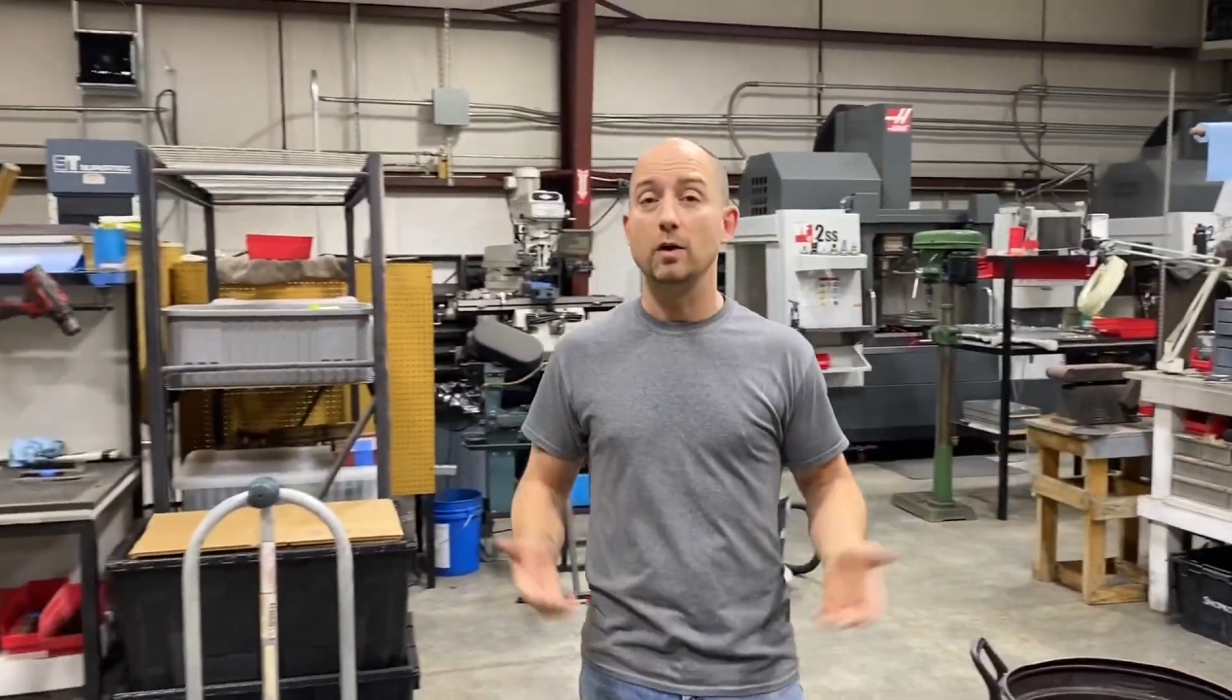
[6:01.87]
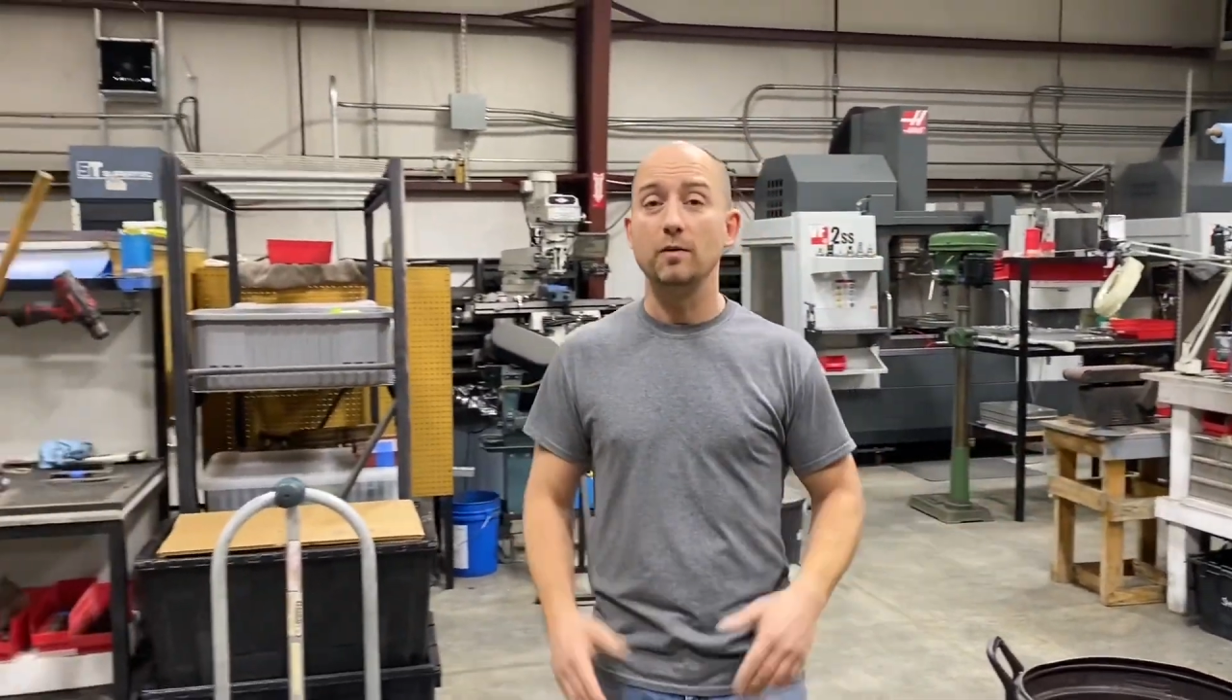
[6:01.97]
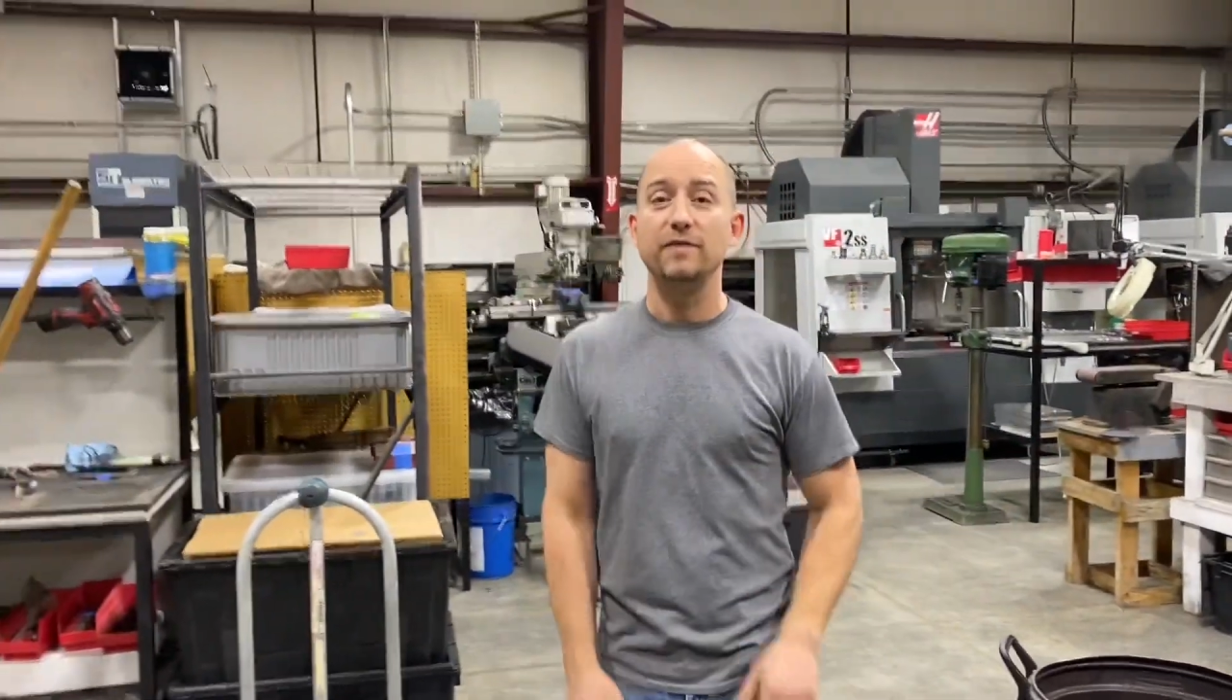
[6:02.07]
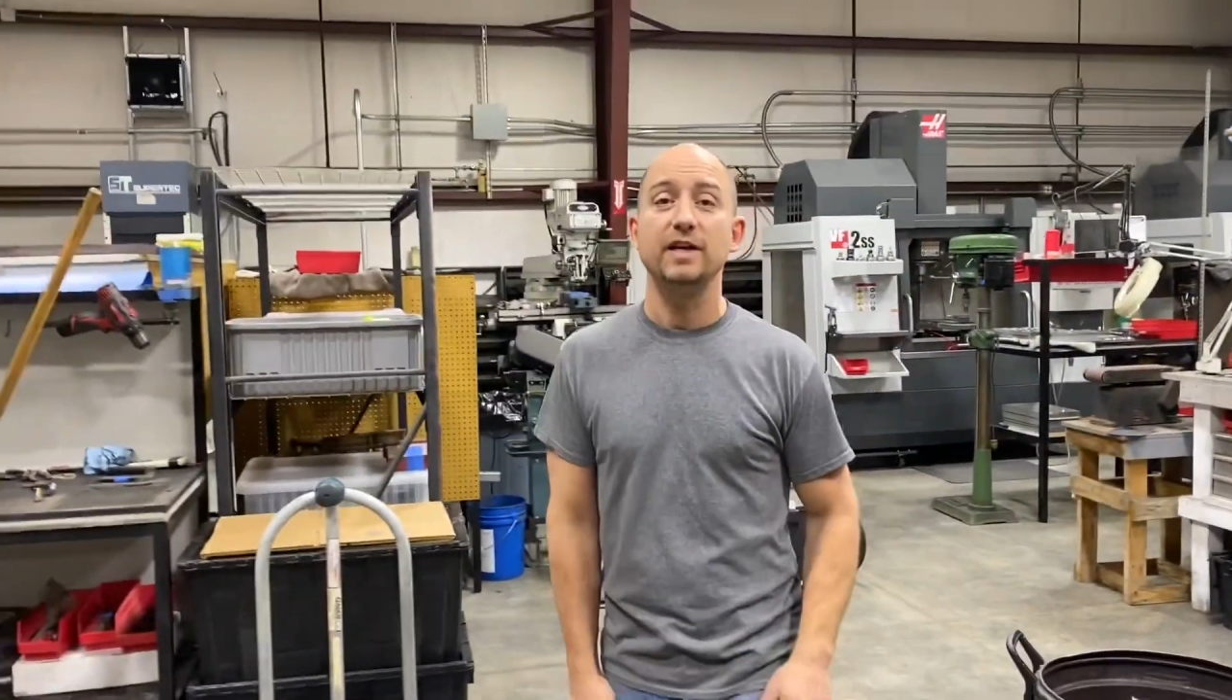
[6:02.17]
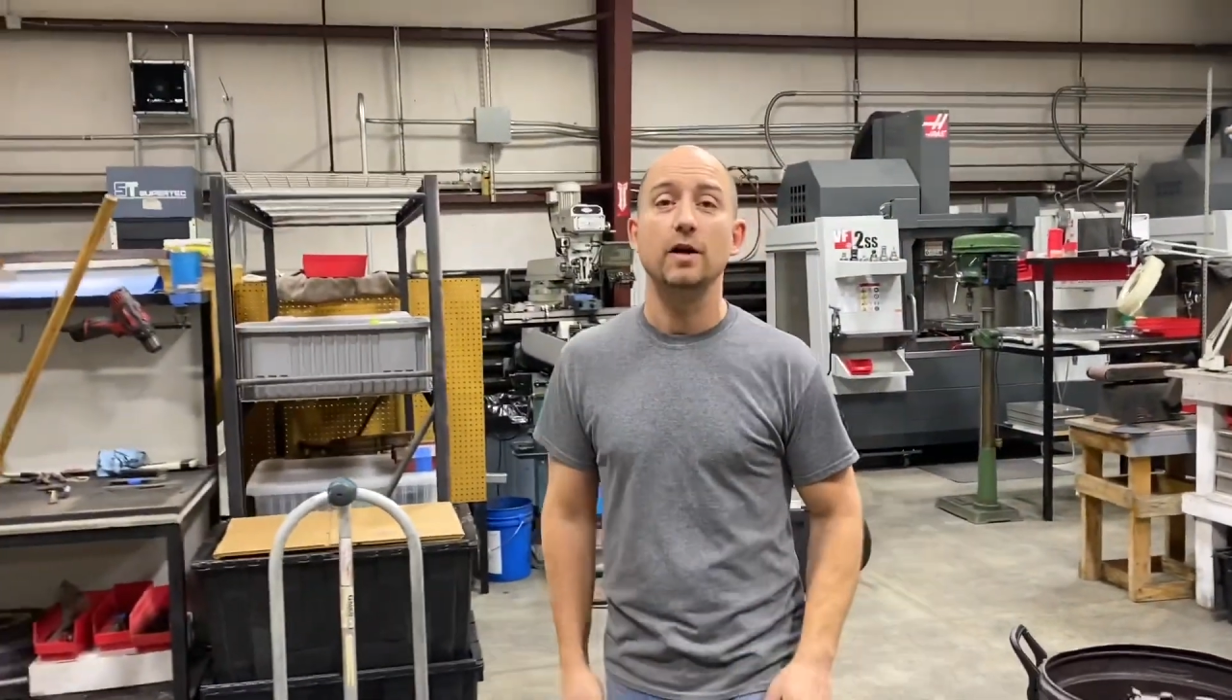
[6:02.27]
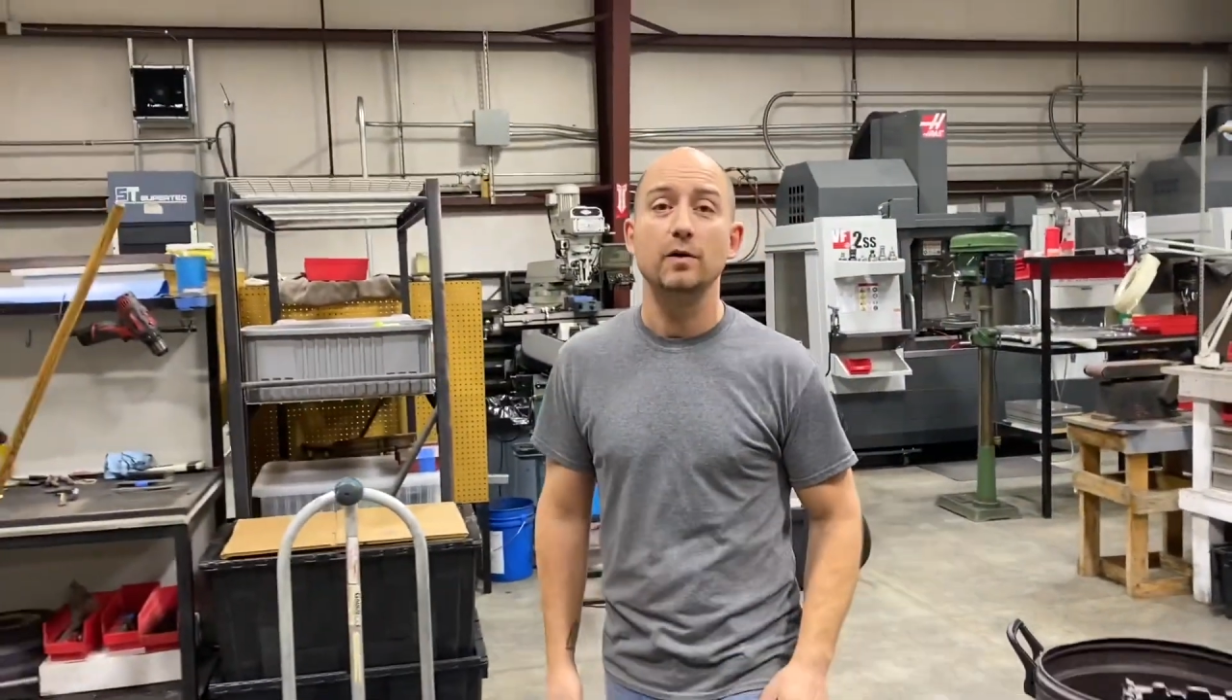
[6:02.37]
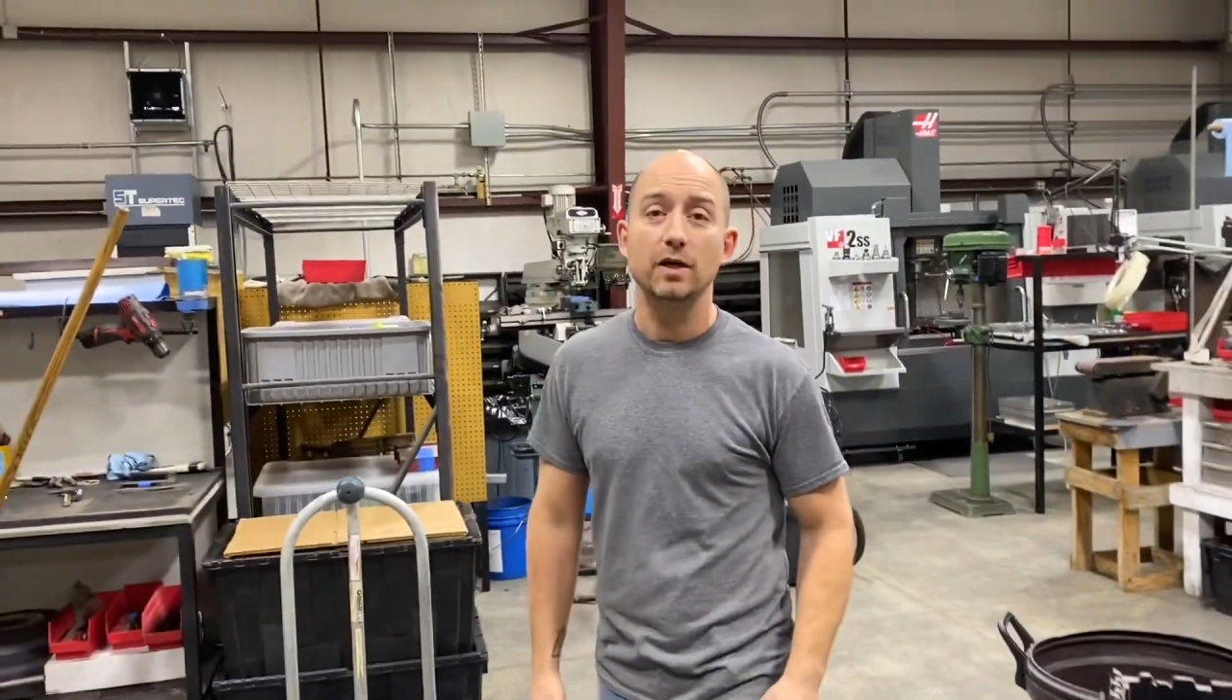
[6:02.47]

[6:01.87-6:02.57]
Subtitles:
video here